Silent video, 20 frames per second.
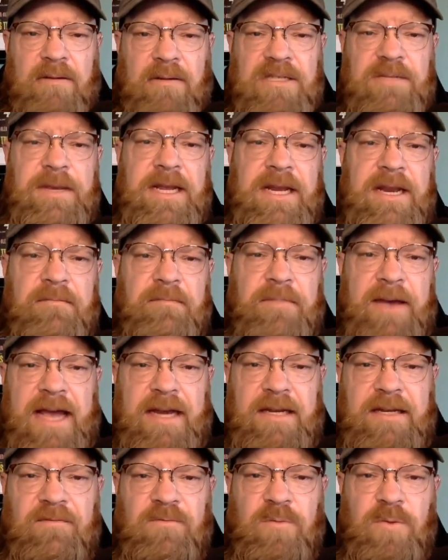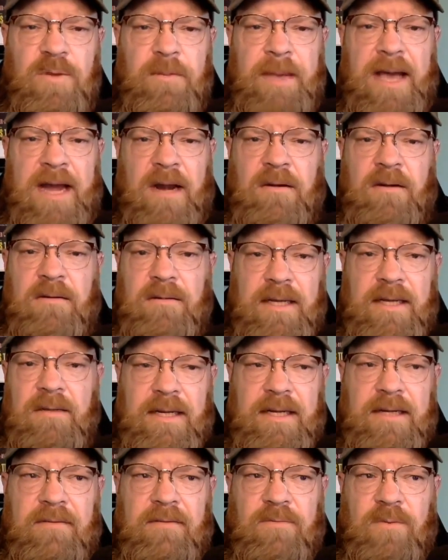how it's being impacted for the better
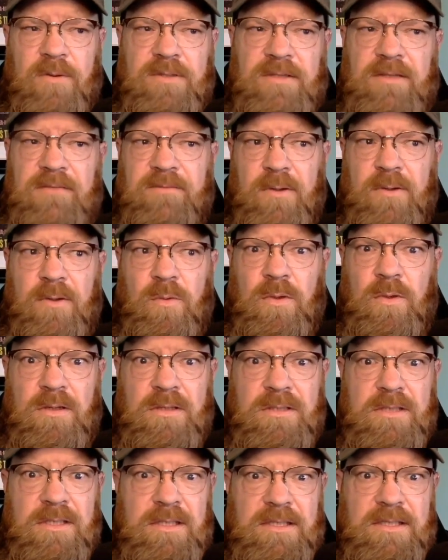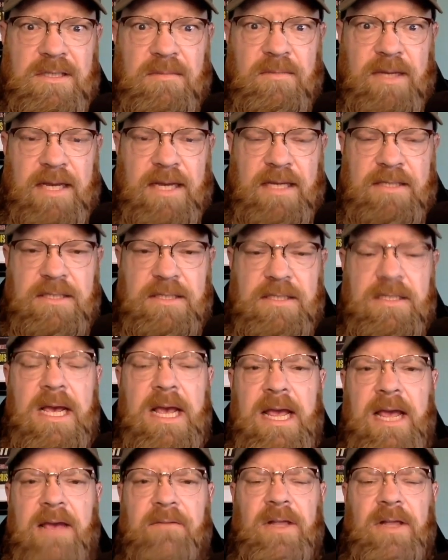and, unfortunately, for the worse in some cases.
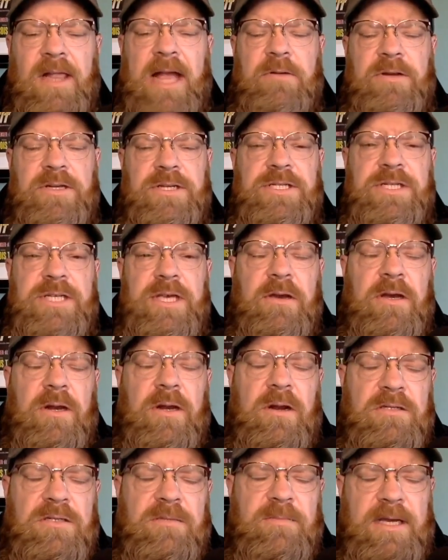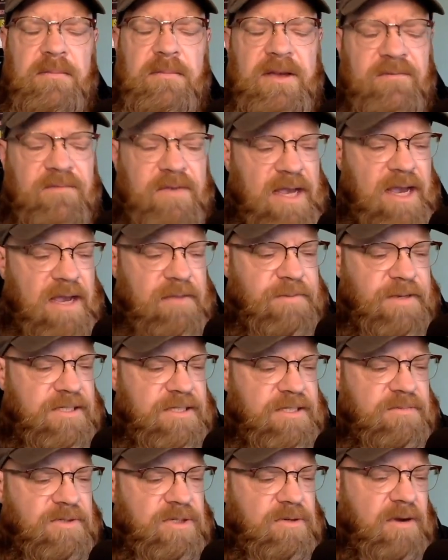If you like what you see, you can also become a
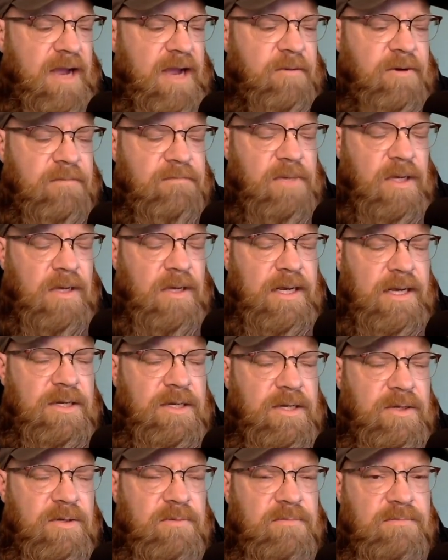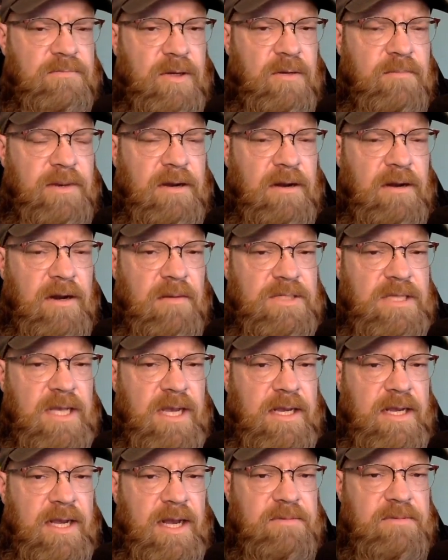VIP subscriber. All you got to do, go to
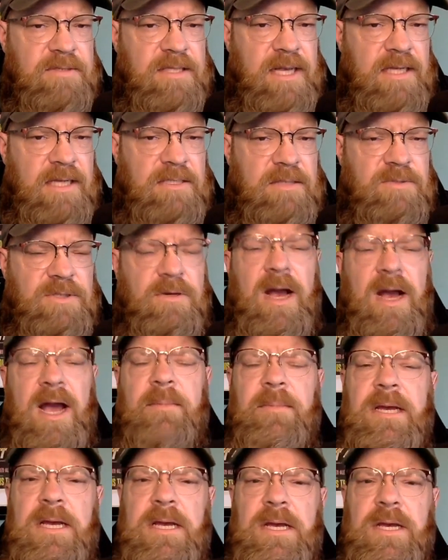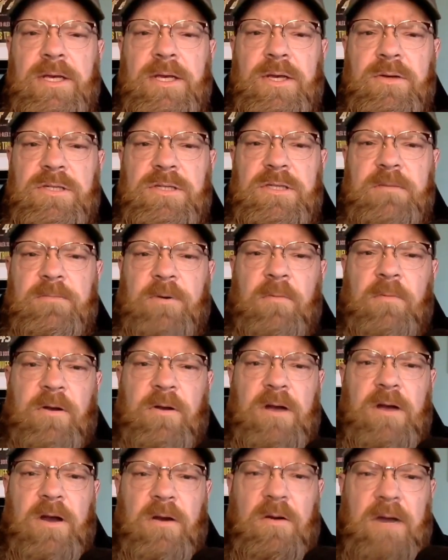bearingarms.com/subscribe. Use the
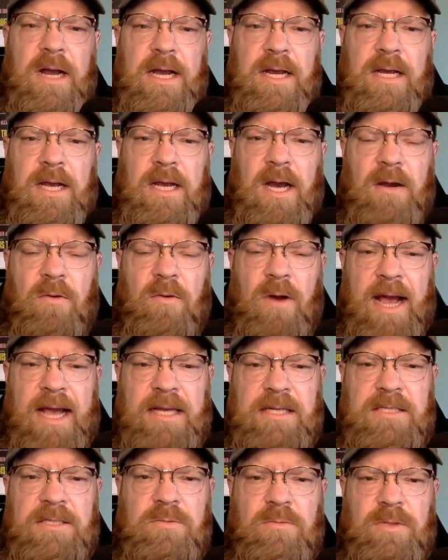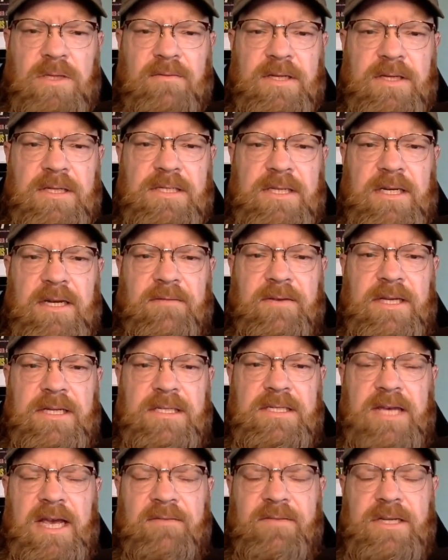promo code GUNRIGHTS. We'll give you a
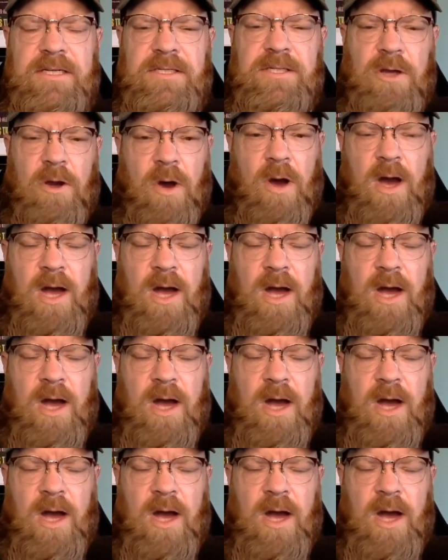significant savings